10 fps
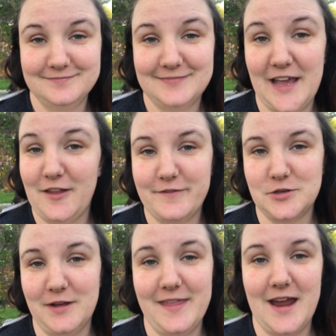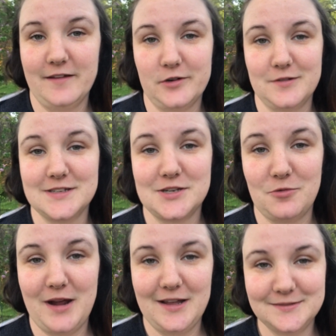I love doing that every once in a
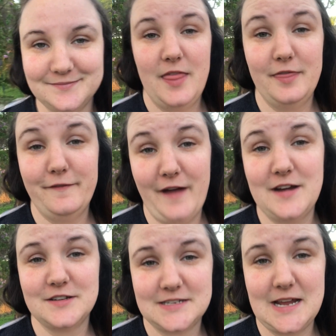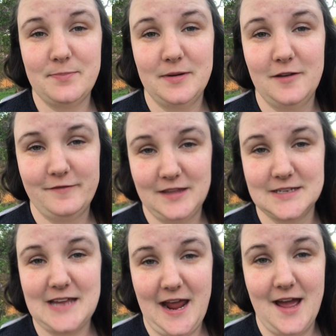while. The final step of
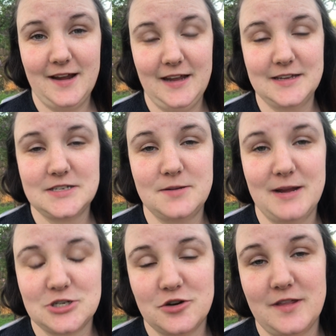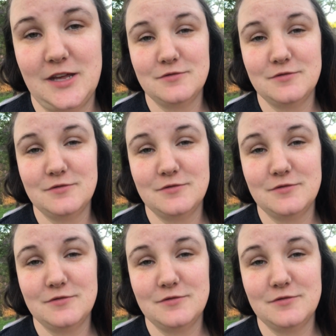this hack is to make sure that you